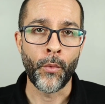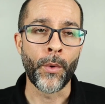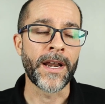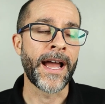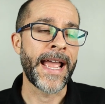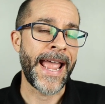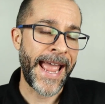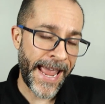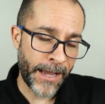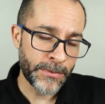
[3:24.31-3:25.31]
What I
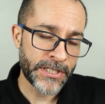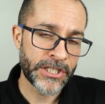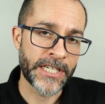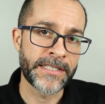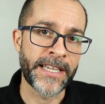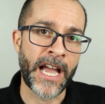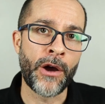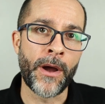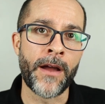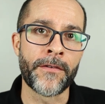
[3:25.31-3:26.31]
am suggesting,
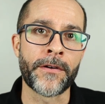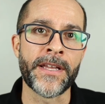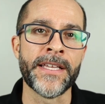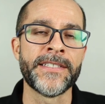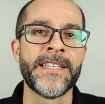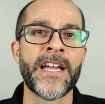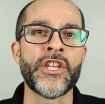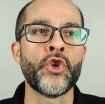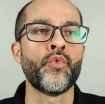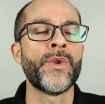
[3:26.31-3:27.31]
however, is
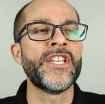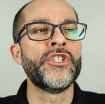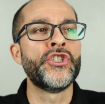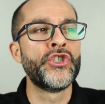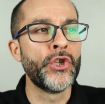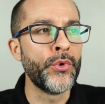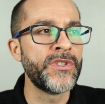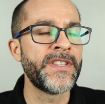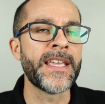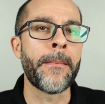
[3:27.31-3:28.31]
that you
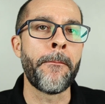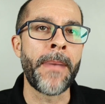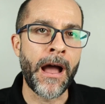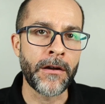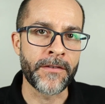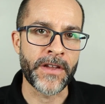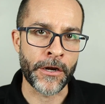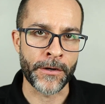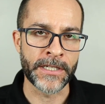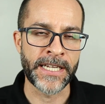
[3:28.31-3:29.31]
reduce the amount of
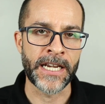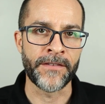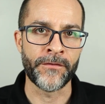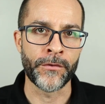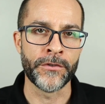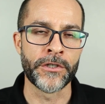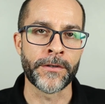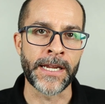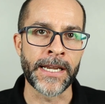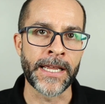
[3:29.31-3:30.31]
irritating foods
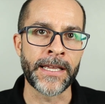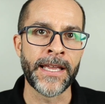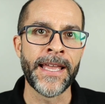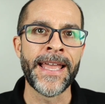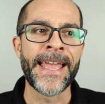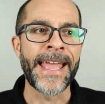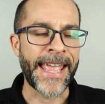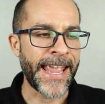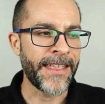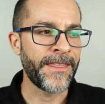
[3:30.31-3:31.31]
you're eating,
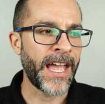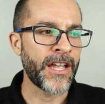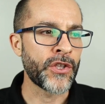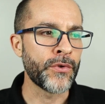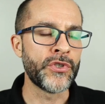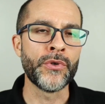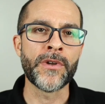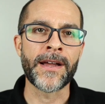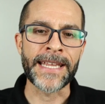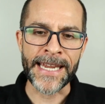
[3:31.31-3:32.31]
and that you do
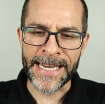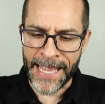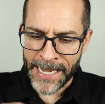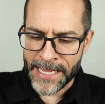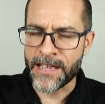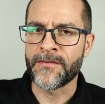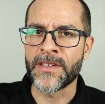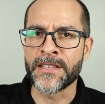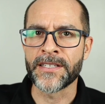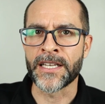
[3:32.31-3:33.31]
not eat any of
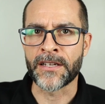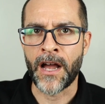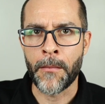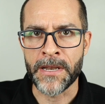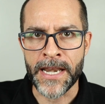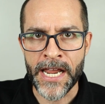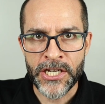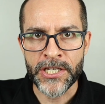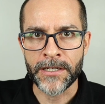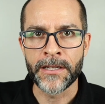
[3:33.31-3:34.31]
these in
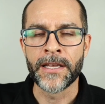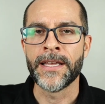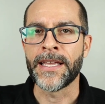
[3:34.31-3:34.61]
combination